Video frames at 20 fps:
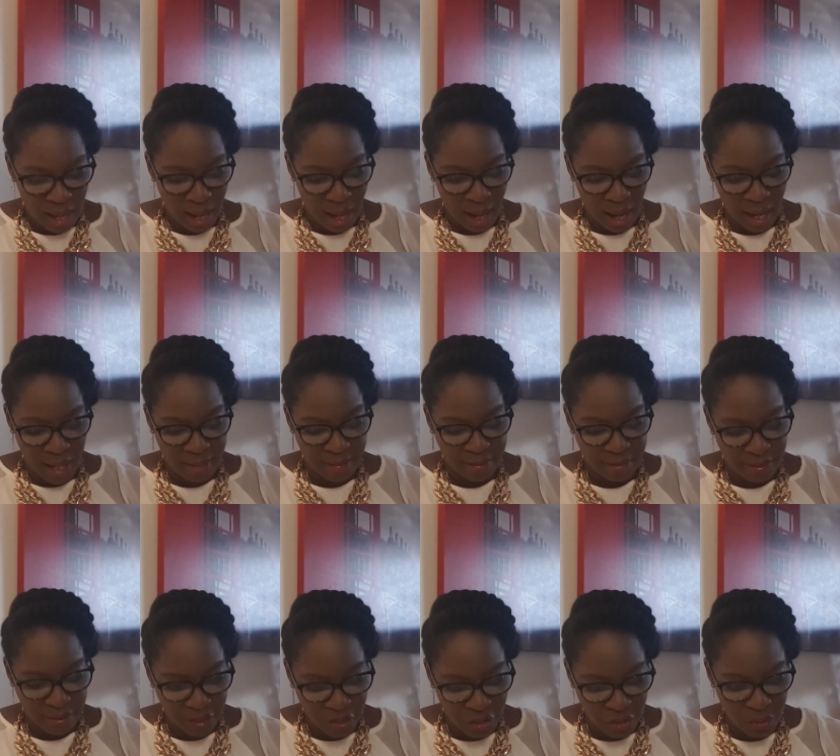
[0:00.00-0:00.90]
I
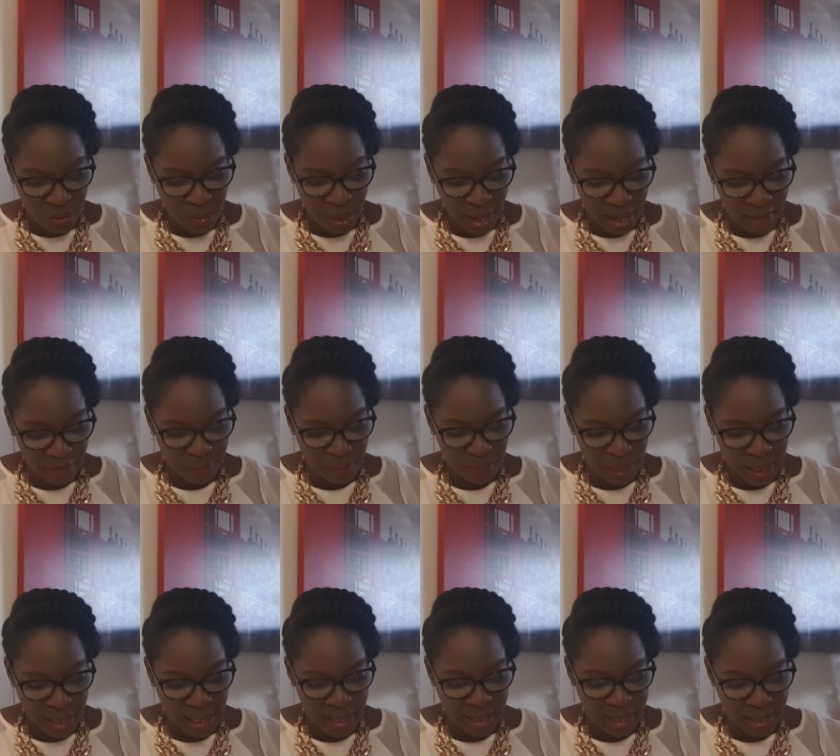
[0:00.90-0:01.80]
still have
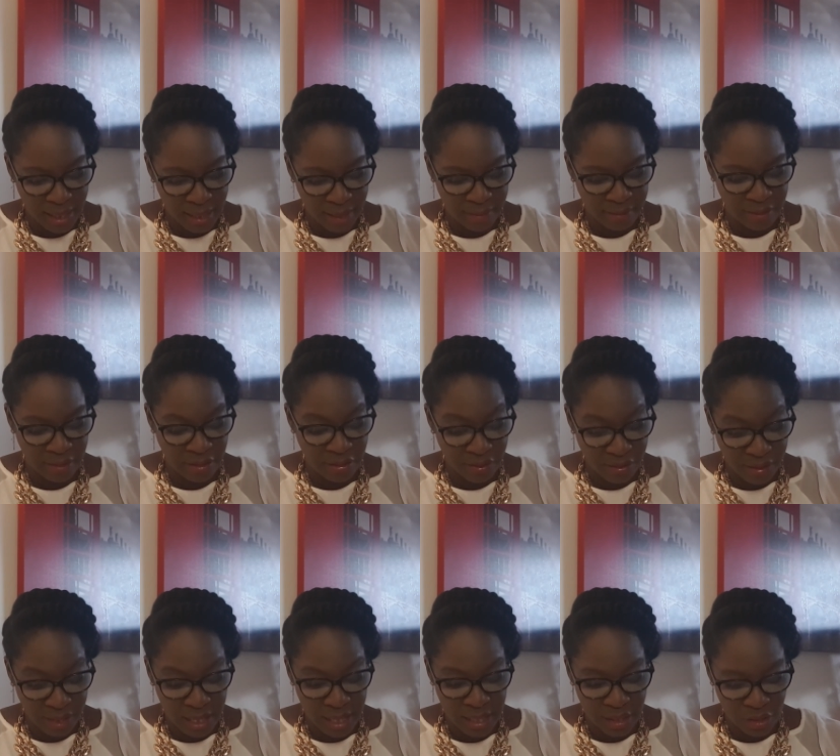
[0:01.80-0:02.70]
many things to
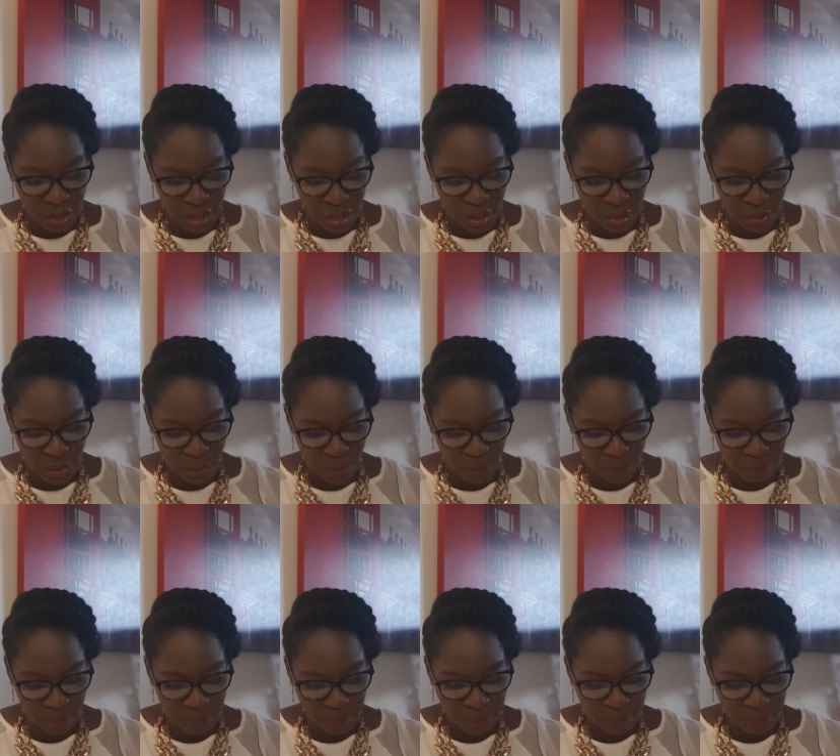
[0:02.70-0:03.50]
say to you,